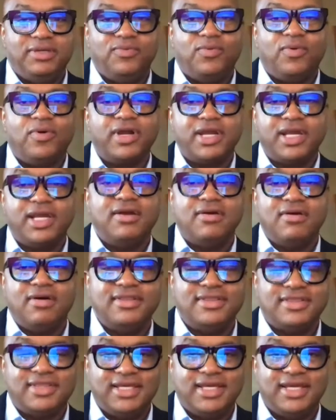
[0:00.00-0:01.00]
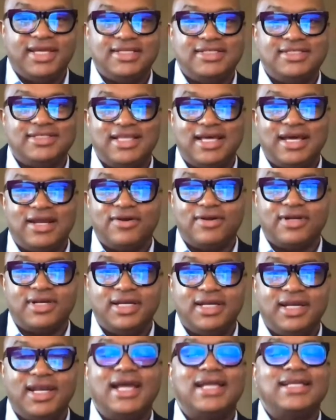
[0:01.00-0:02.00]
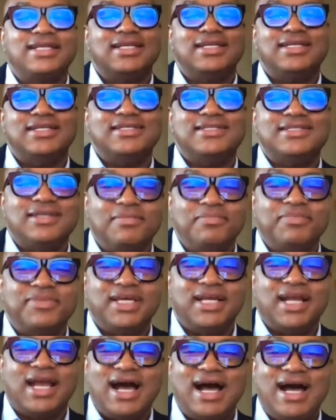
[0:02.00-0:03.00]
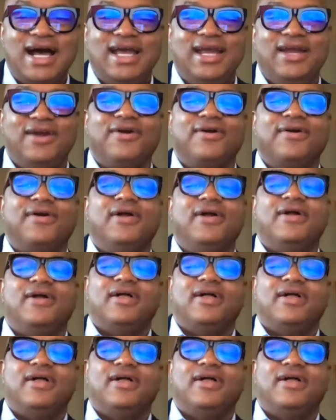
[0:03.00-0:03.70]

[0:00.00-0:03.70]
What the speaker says: working on things that are connected to something higher,